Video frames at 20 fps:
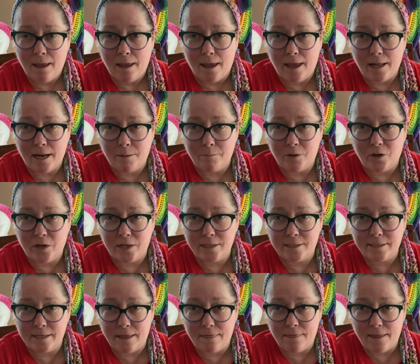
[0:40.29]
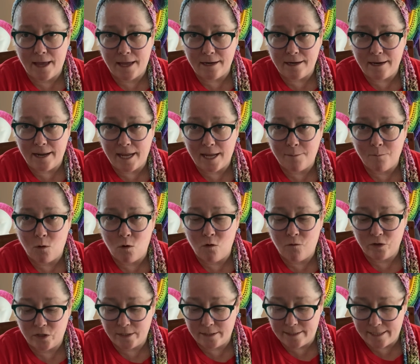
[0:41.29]
and I'm going to send that name
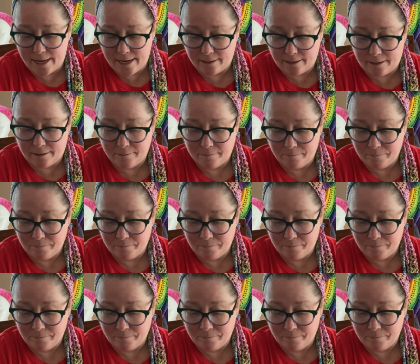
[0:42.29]
over to Dana.